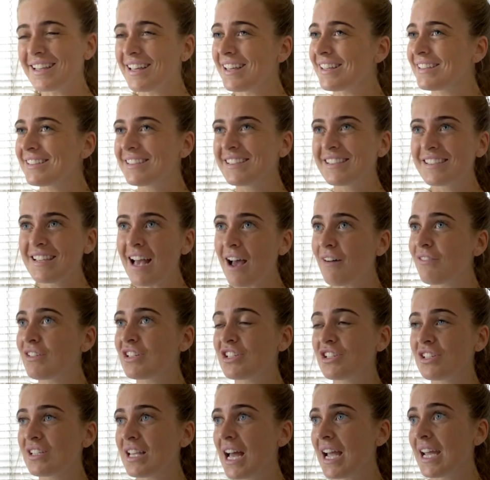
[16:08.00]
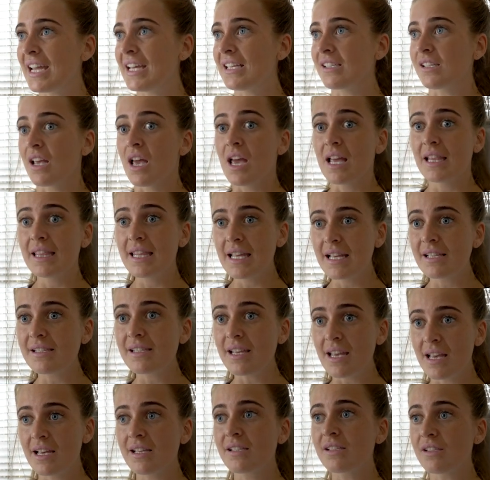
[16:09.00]
As savage as that is,
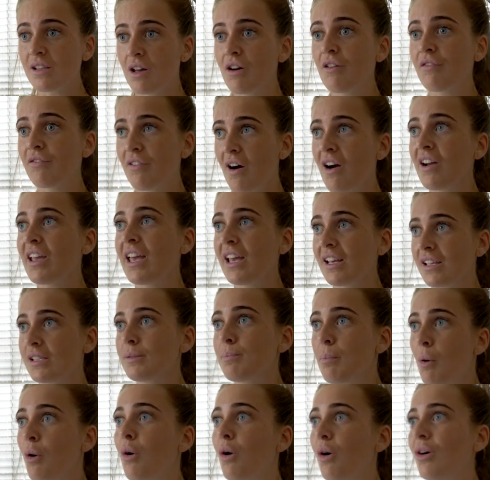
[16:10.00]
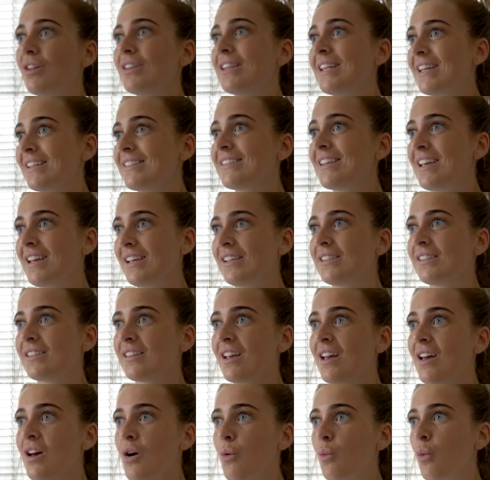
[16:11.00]
this is the fucking sport. This
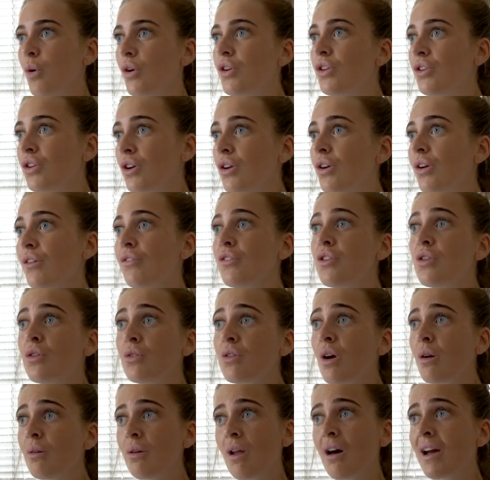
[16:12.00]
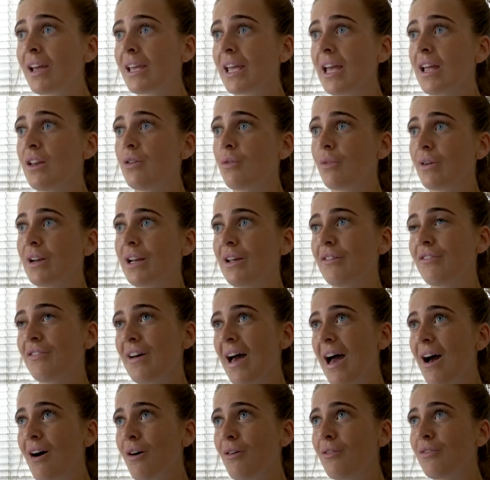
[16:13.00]
is what you do. If you don't like it and you're in it
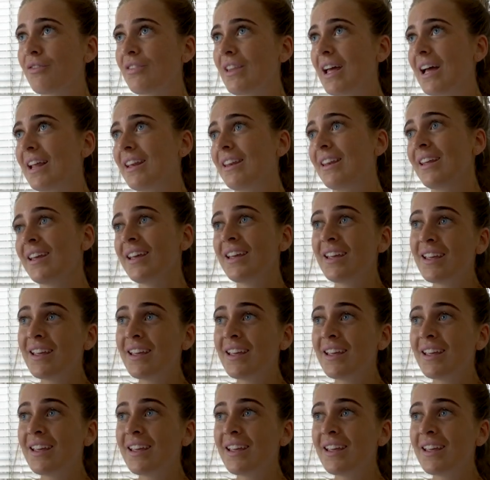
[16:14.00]
for health, then